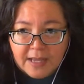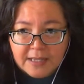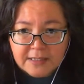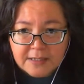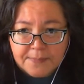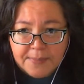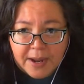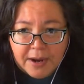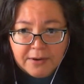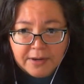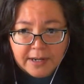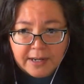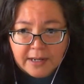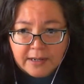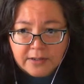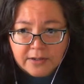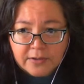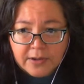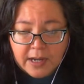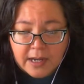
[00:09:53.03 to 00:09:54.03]
that's about
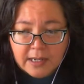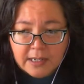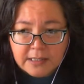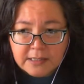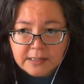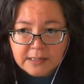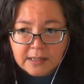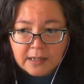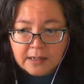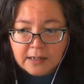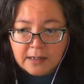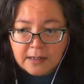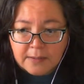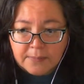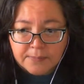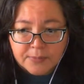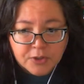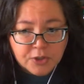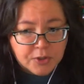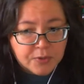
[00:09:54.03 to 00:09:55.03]
it, you guys.
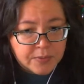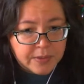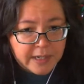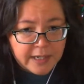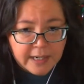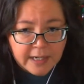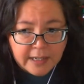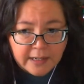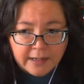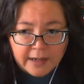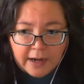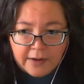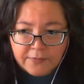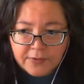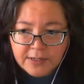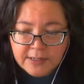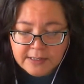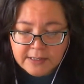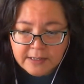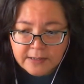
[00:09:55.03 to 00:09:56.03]
Tune in
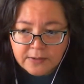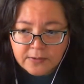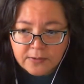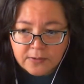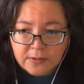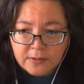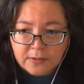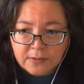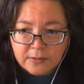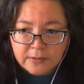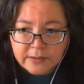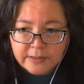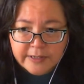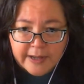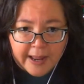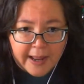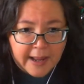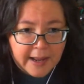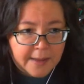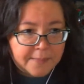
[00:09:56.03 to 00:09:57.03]
every single
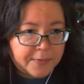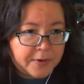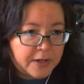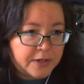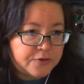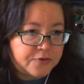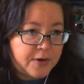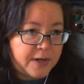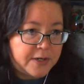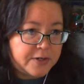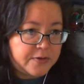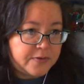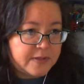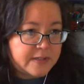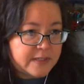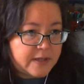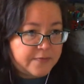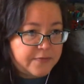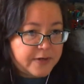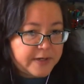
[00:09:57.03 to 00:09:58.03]
day. I'm going to try and do
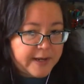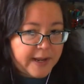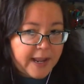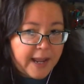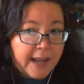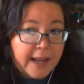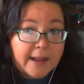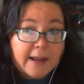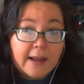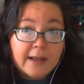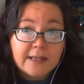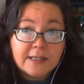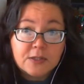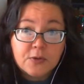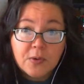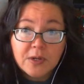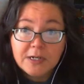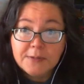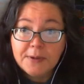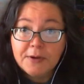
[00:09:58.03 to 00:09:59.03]
this every day.
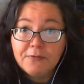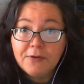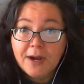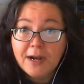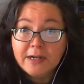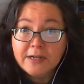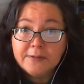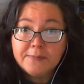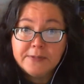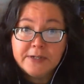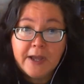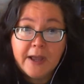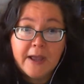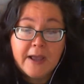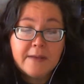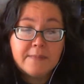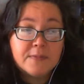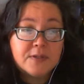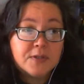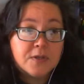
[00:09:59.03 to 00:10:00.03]
It's going to be random
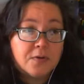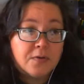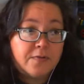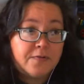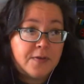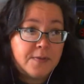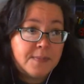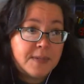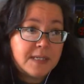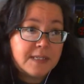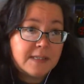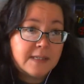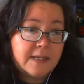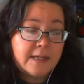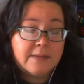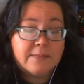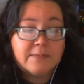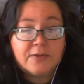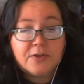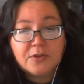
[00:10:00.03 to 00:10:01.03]
times. So if you miss
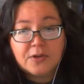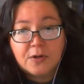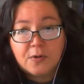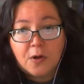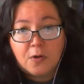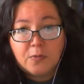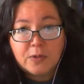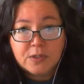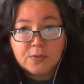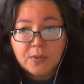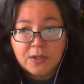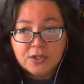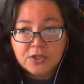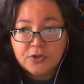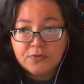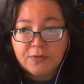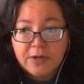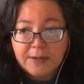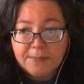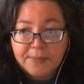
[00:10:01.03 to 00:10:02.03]
it, you can always
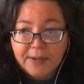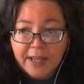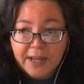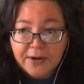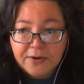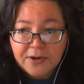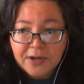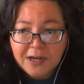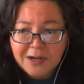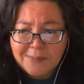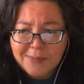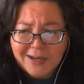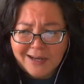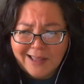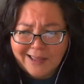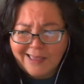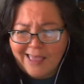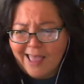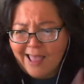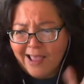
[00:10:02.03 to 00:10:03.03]
watch the replay, or you can be
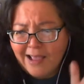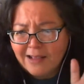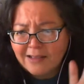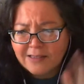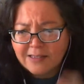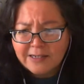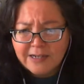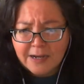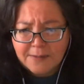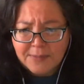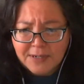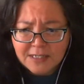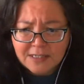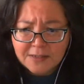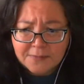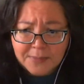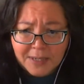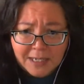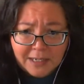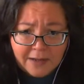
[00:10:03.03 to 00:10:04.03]
like, it's 10
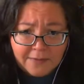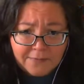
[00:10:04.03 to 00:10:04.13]
minutes of my